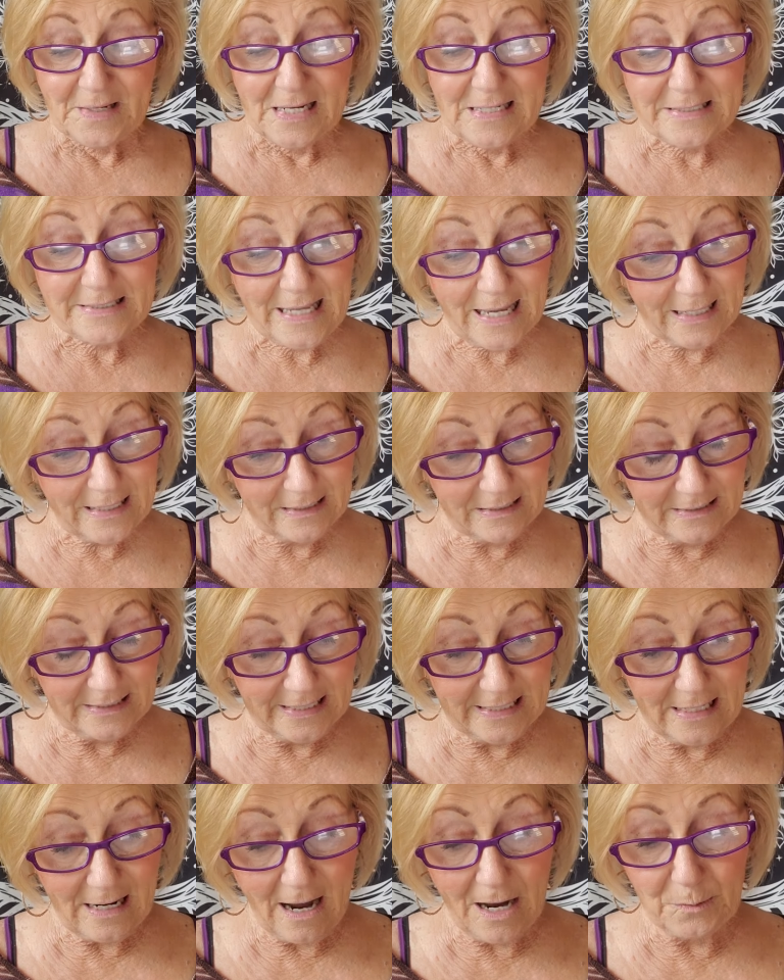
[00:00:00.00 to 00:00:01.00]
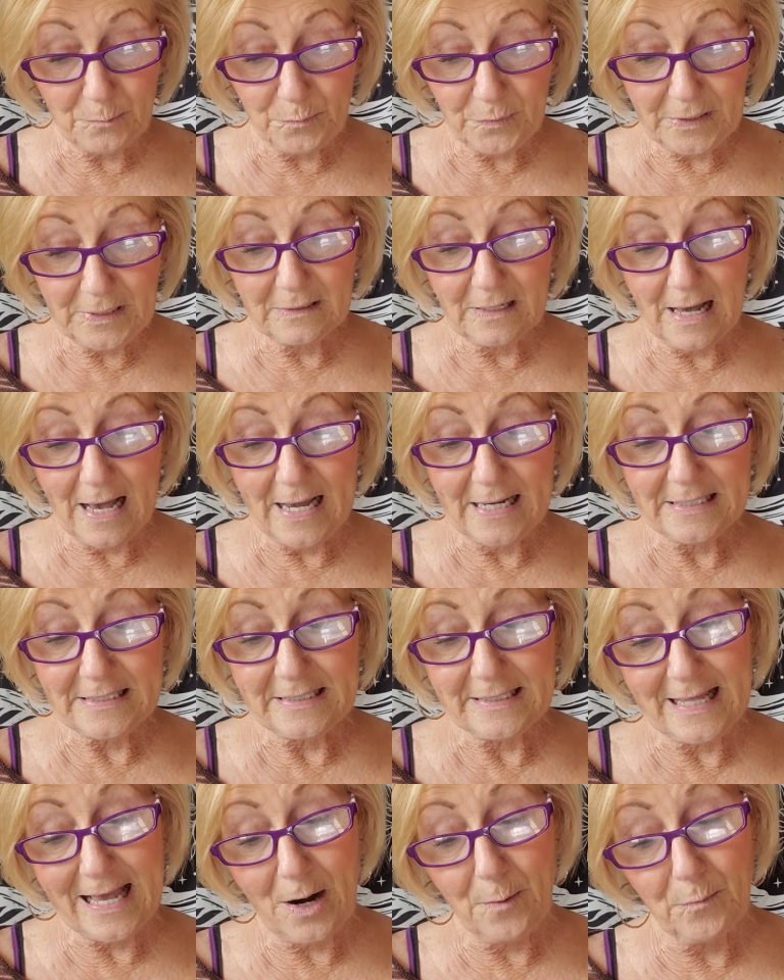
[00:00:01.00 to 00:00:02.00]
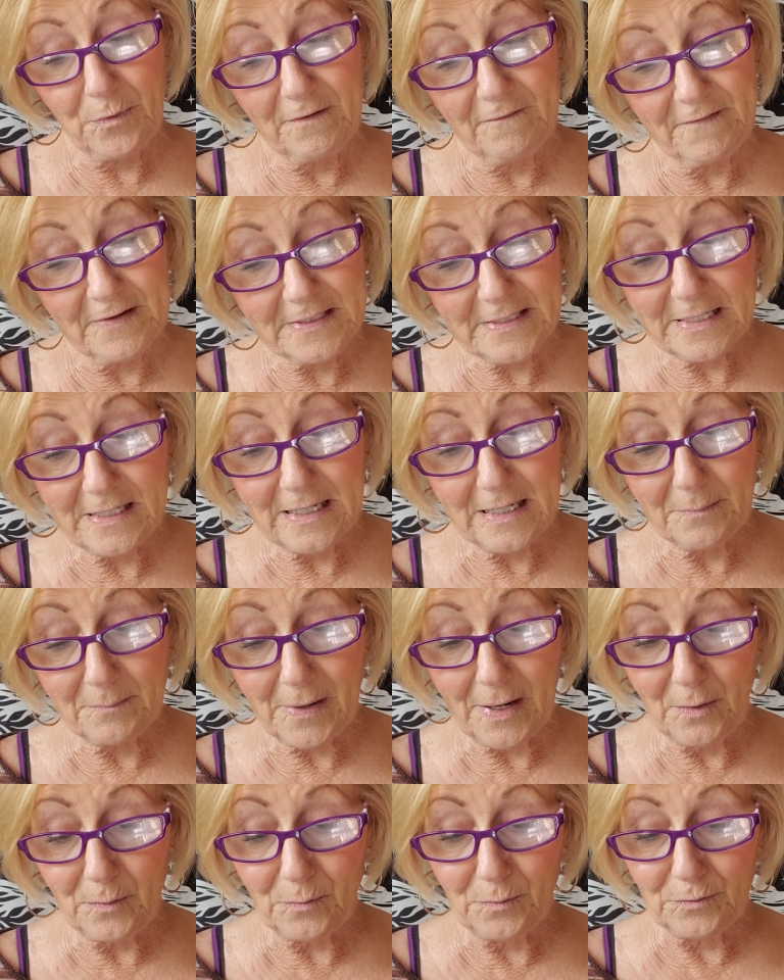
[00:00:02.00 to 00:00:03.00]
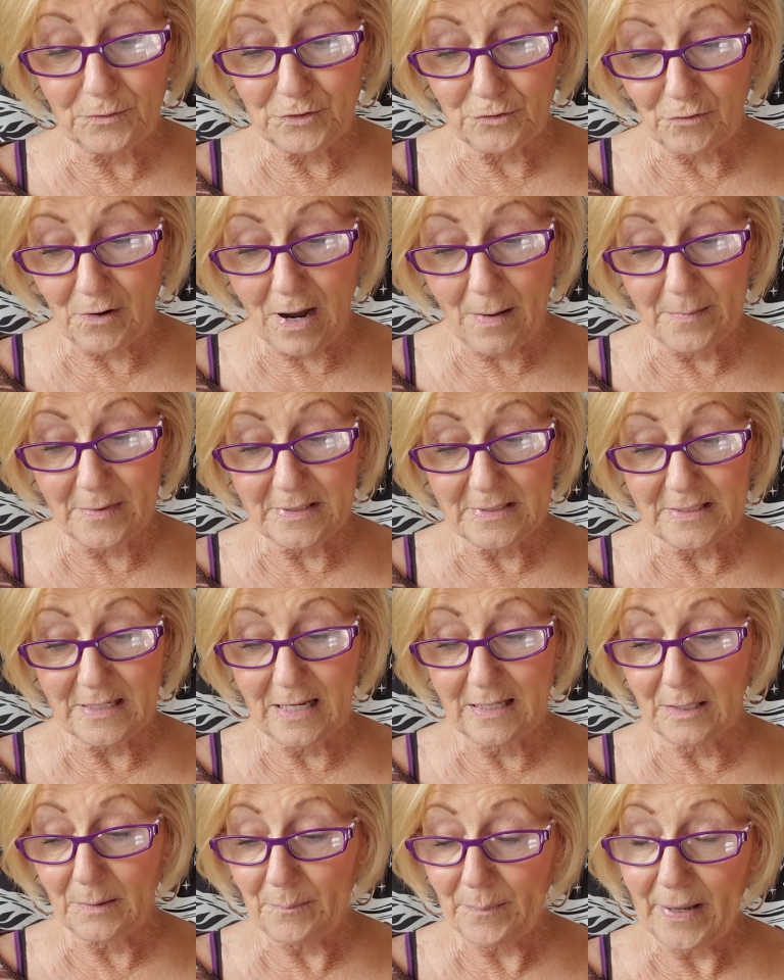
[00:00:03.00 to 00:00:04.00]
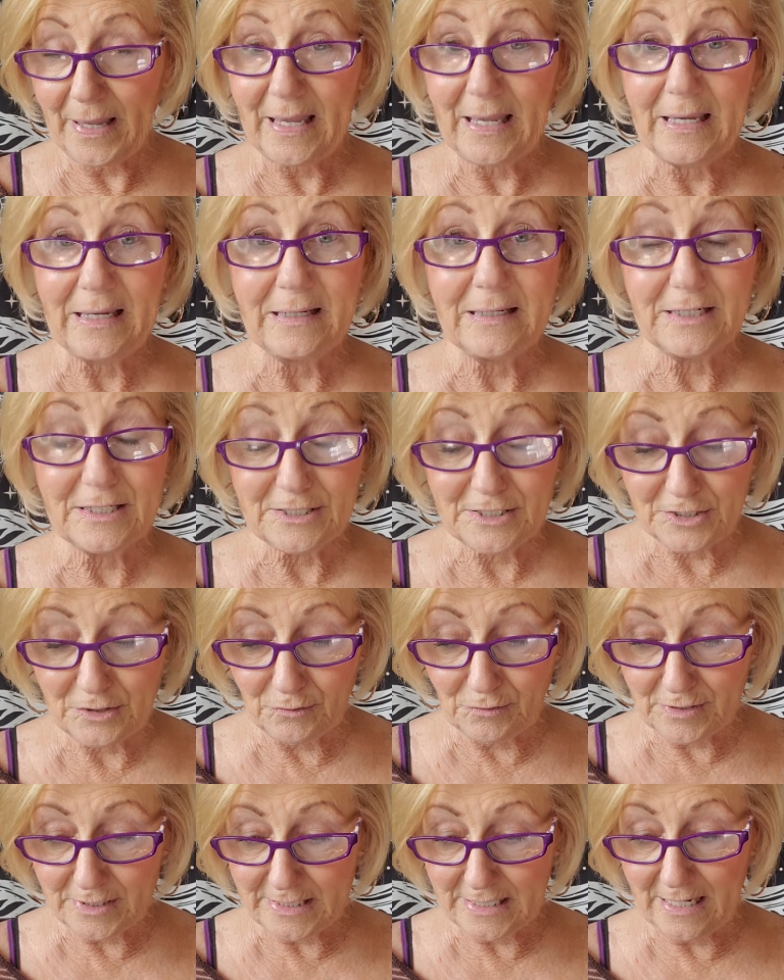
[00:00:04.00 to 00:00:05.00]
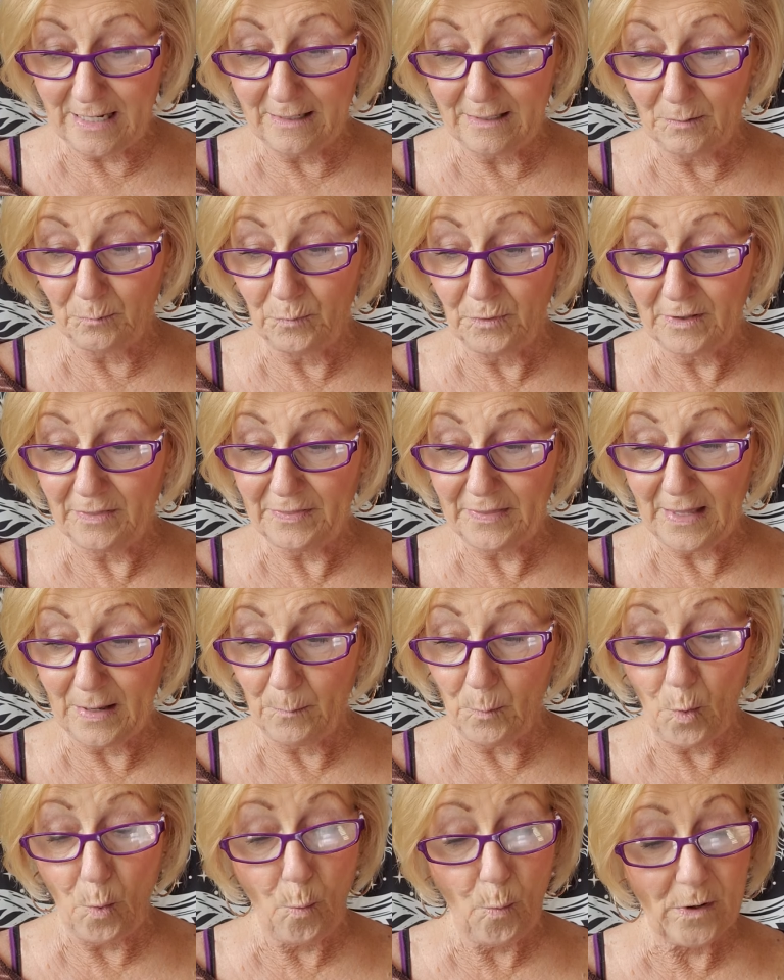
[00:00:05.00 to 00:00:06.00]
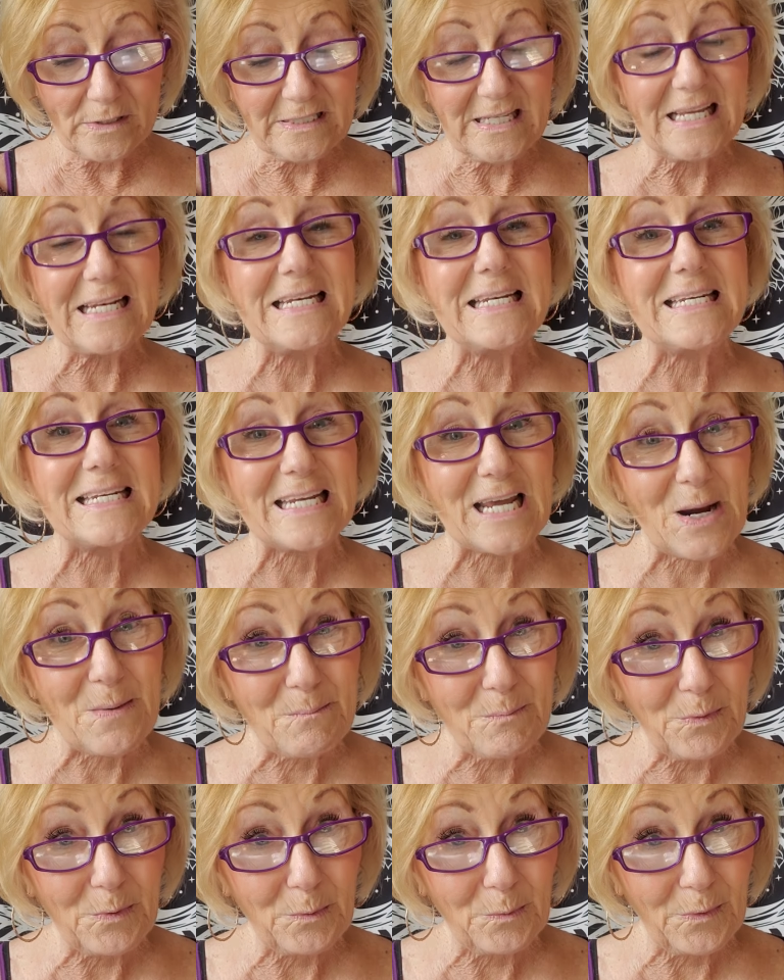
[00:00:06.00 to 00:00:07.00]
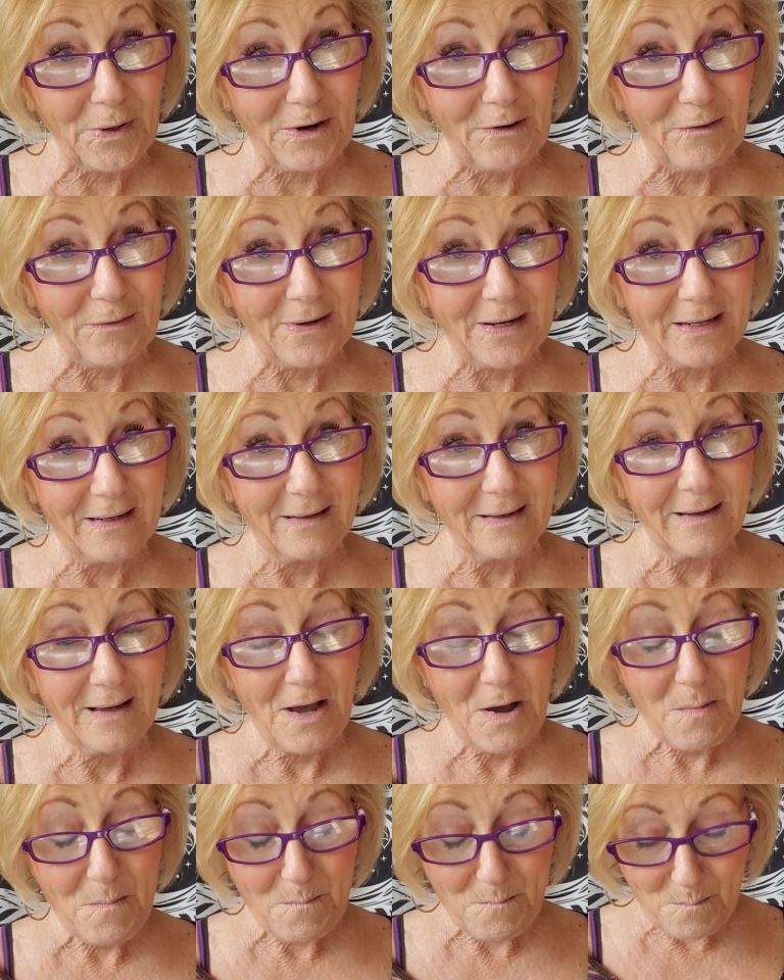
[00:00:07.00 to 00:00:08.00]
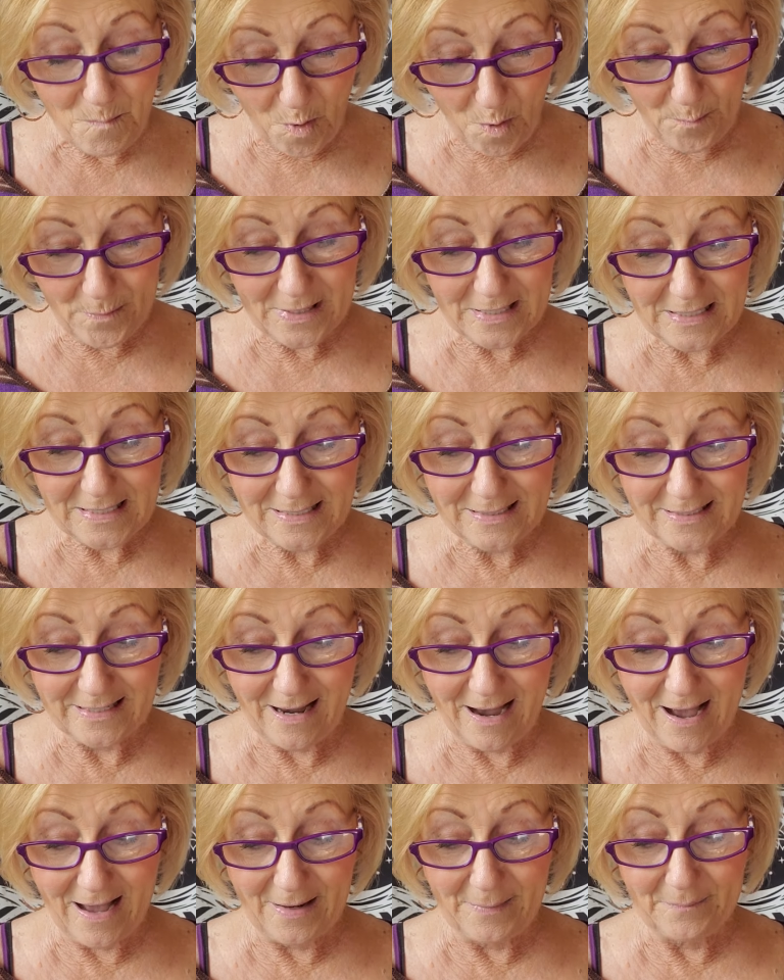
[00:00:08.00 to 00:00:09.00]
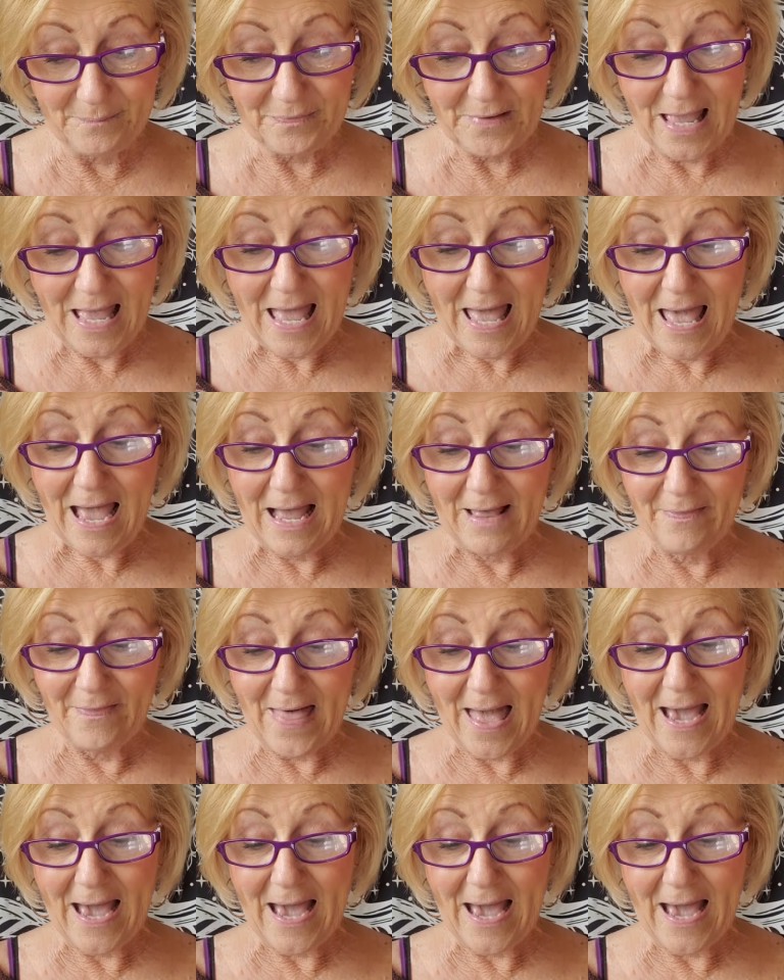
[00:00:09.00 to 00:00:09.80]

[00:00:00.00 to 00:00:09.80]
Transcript: Secondly, I realized that revisiting my old traumas and the pain associated with them was a temporary moment in time, and